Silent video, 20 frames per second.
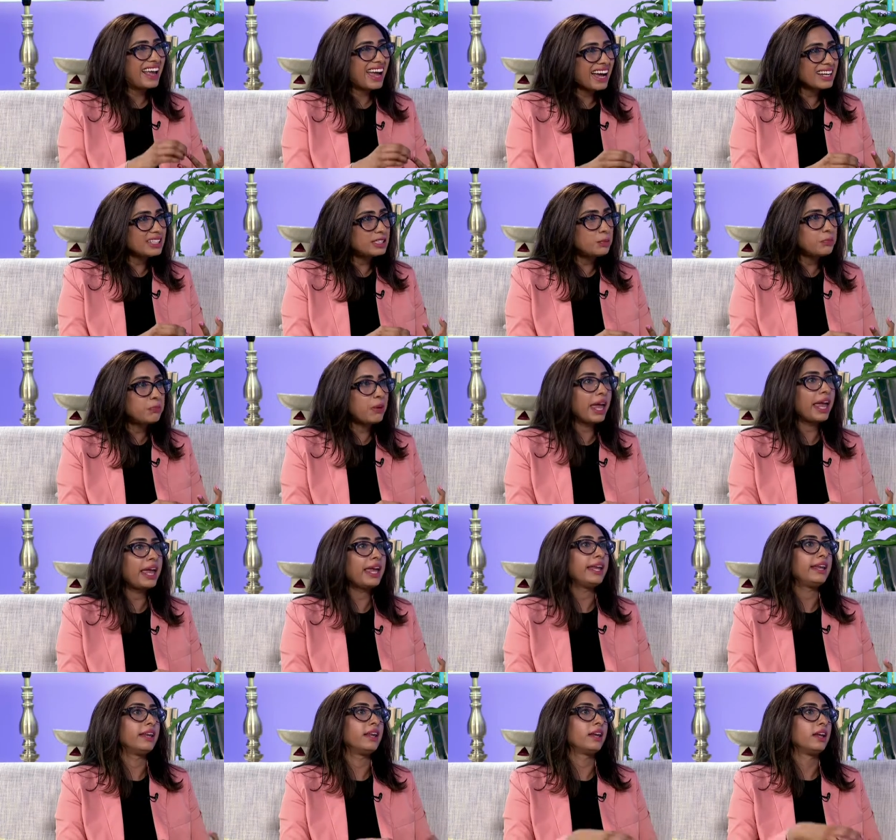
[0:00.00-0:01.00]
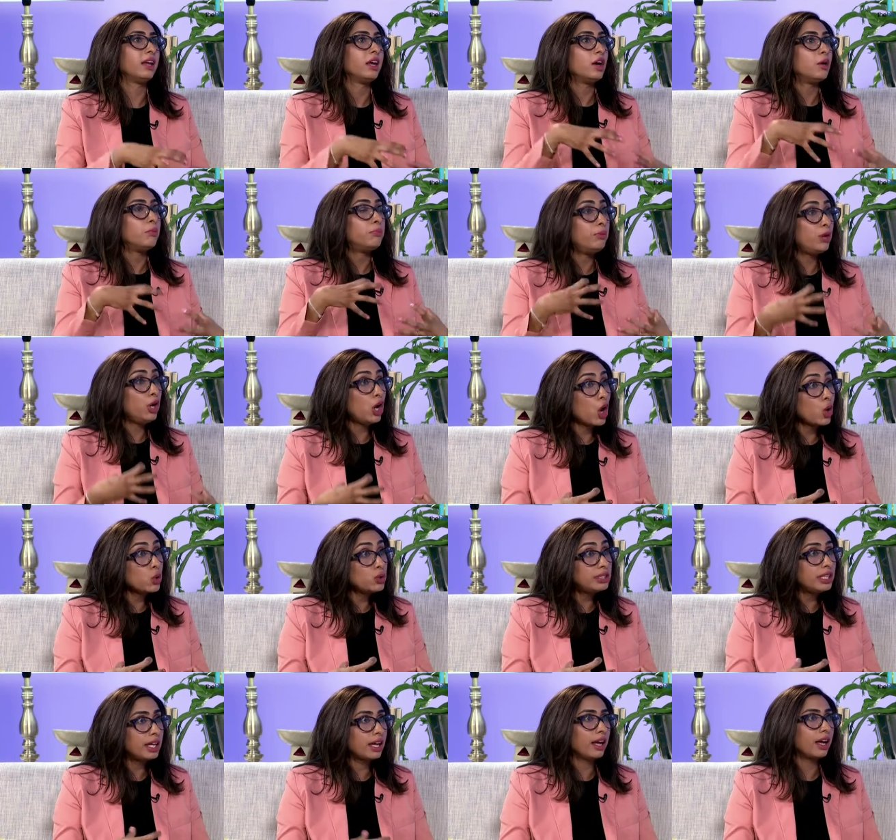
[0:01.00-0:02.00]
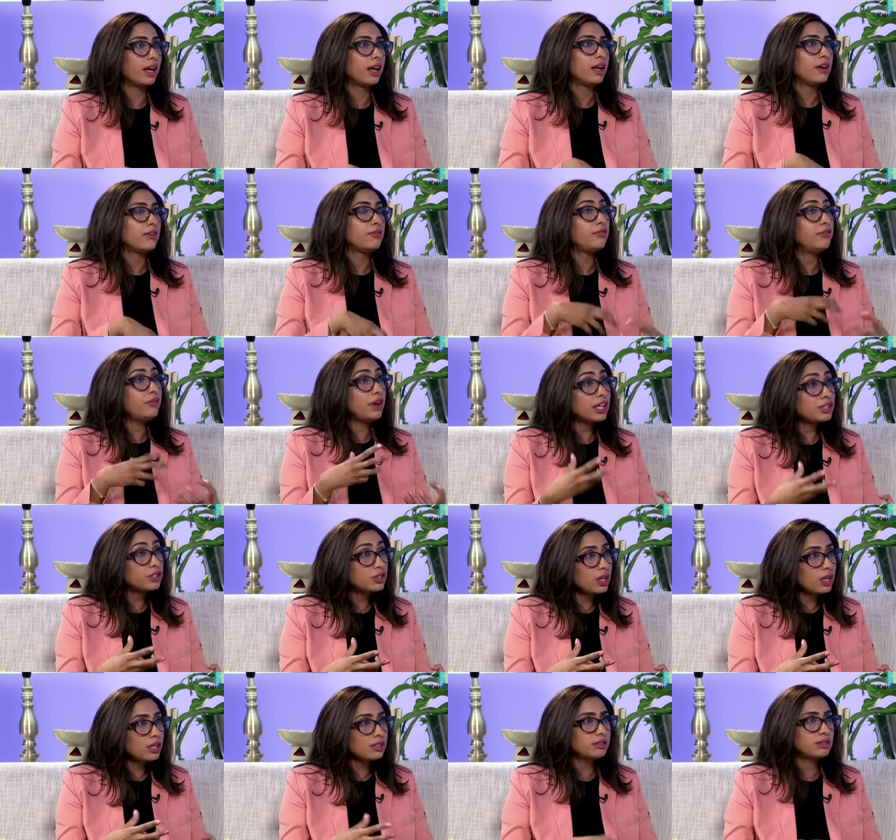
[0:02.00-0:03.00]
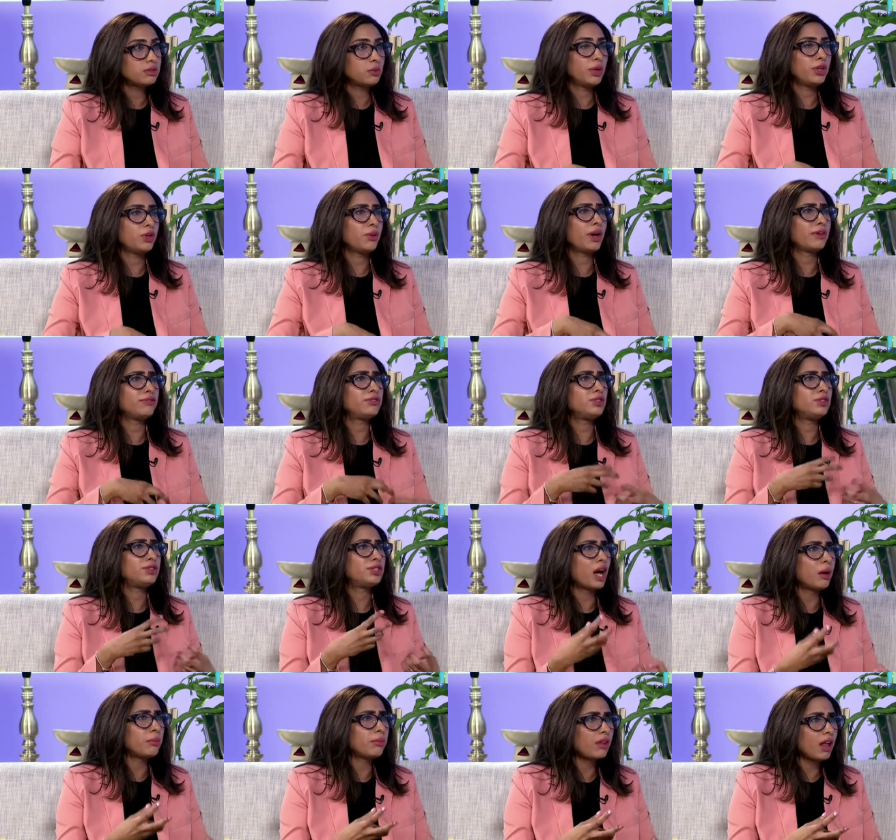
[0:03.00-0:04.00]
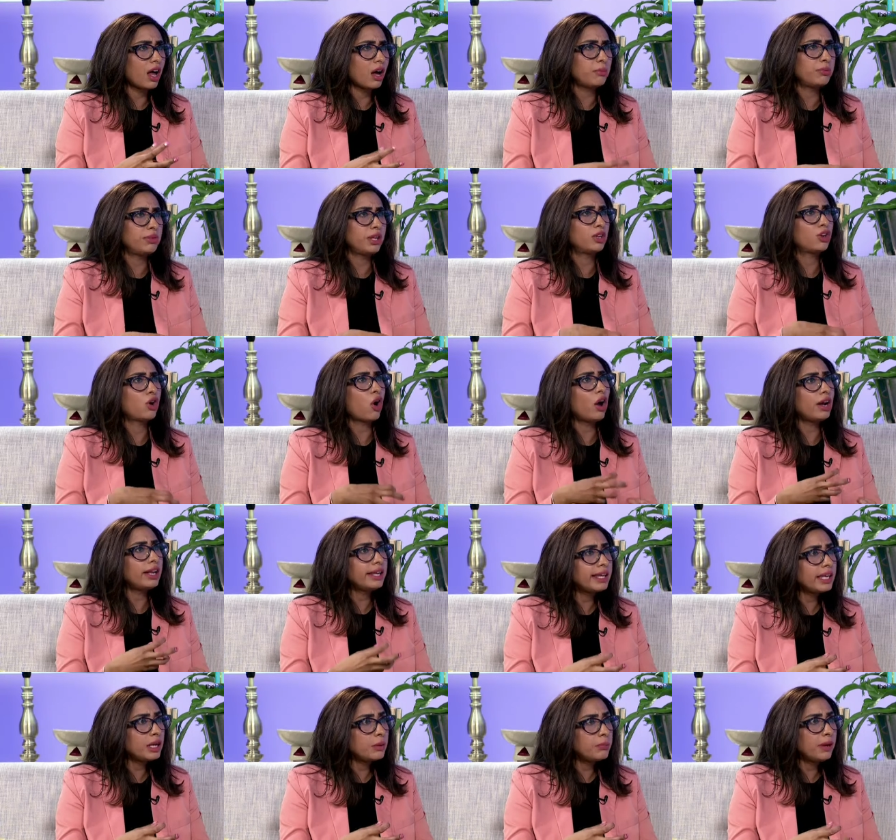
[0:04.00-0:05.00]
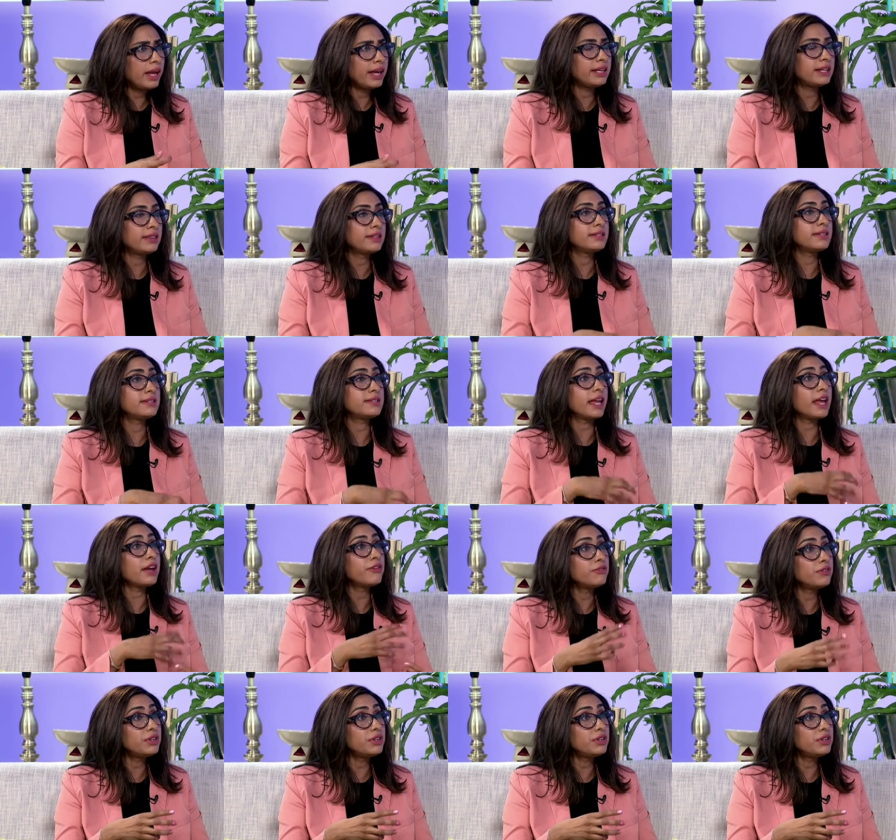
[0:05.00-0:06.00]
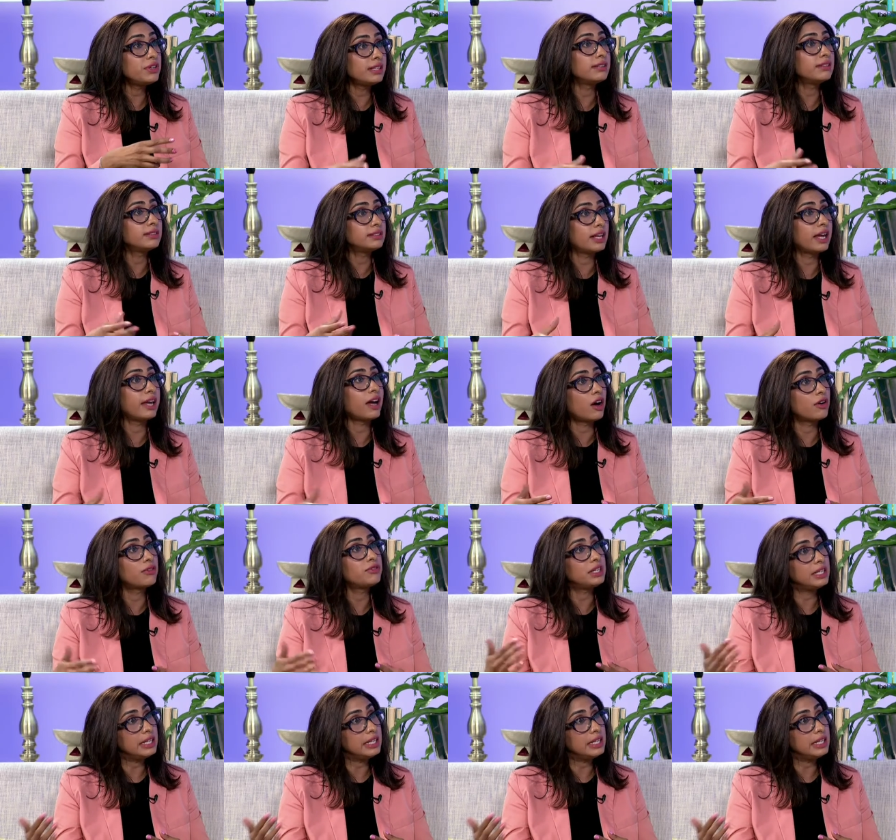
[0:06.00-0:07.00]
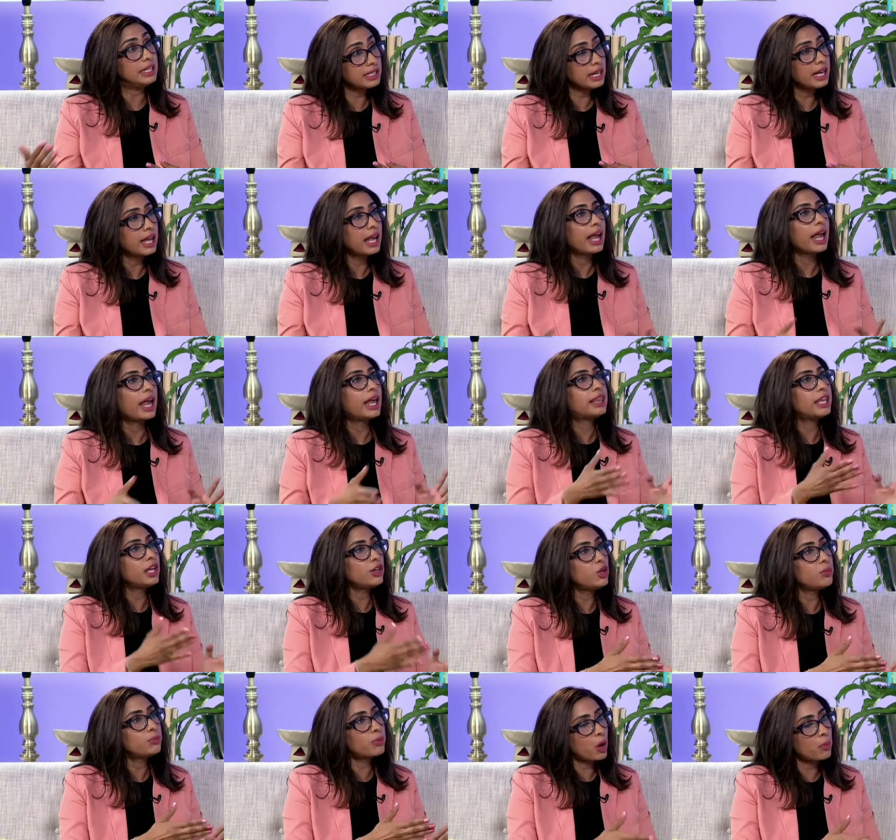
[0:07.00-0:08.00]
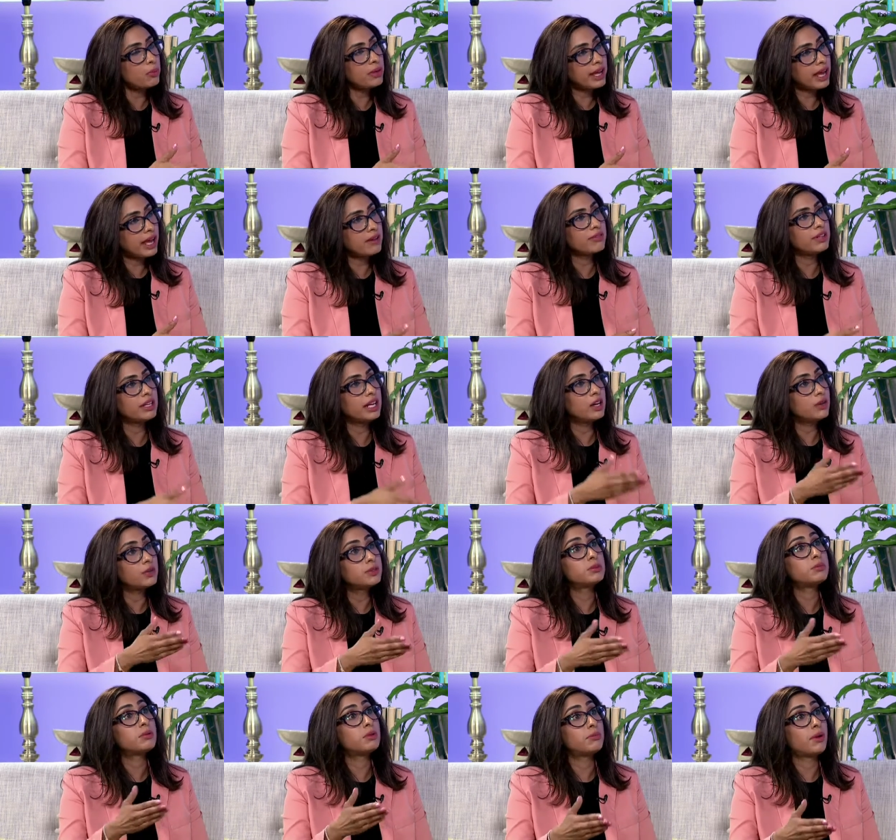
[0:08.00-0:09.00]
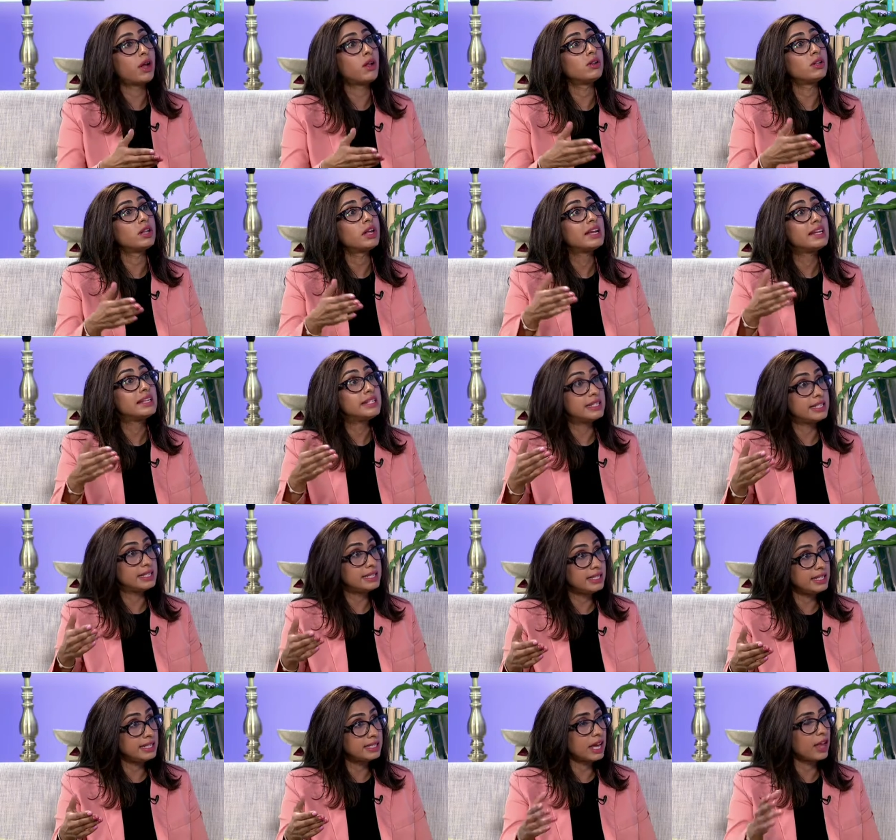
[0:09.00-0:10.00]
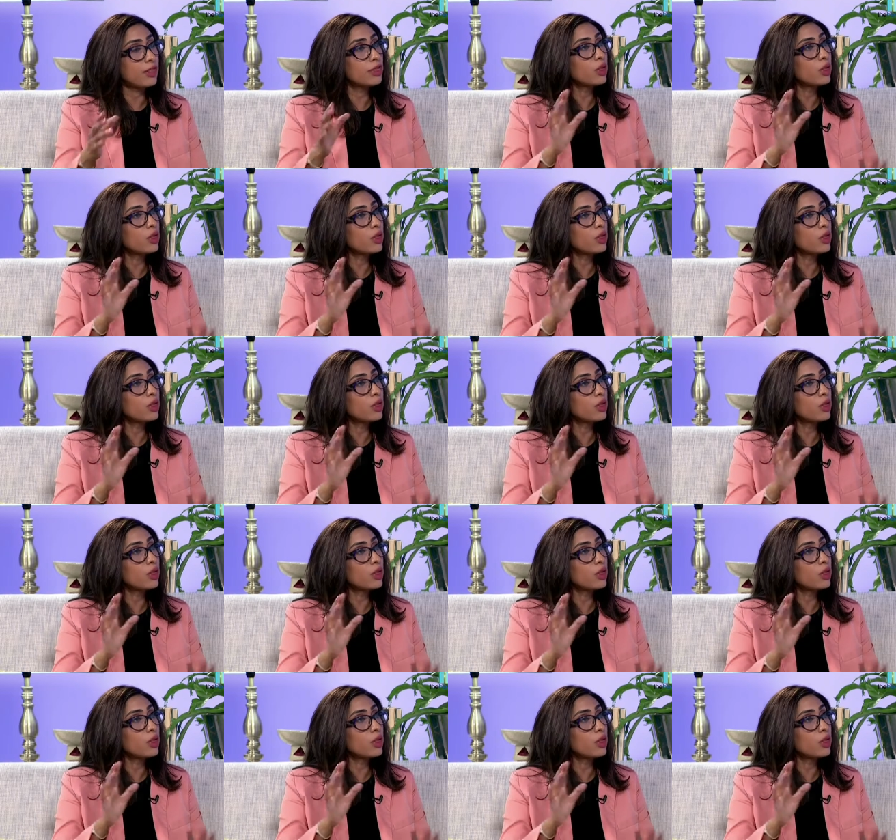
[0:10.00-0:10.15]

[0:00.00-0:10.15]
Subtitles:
gut pain, bloating, flatulence, where you have to double up, that colicky pain, and this is every single day after eating, then you probably have an irritable bowel disease.